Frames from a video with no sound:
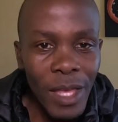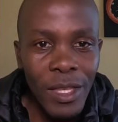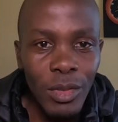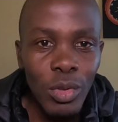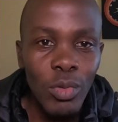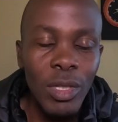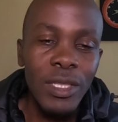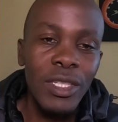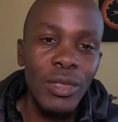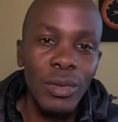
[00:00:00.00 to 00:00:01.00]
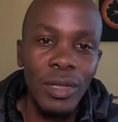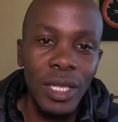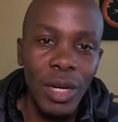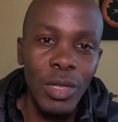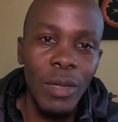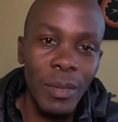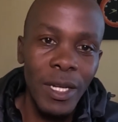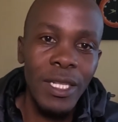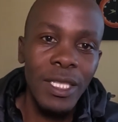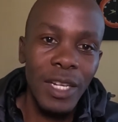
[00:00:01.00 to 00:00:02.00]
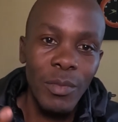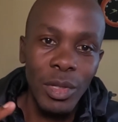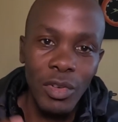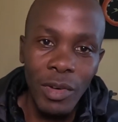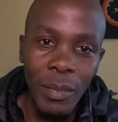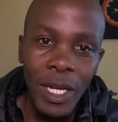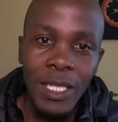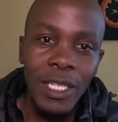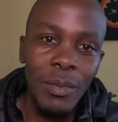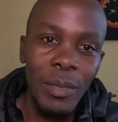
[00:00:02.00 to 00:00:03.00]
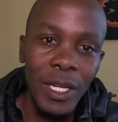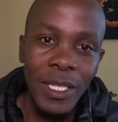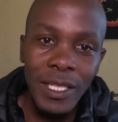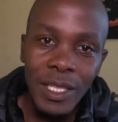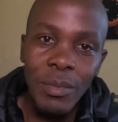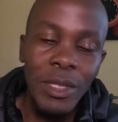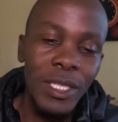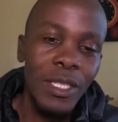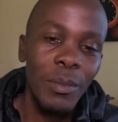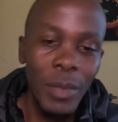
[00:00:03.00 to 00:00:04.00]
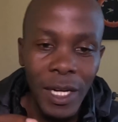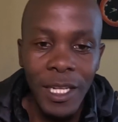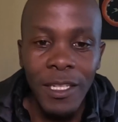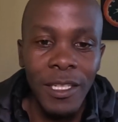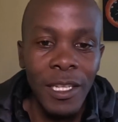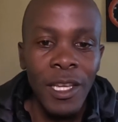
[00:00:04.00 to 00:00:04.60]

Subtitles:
There's no transition. Now the parents have been overburdened by the CBC burden,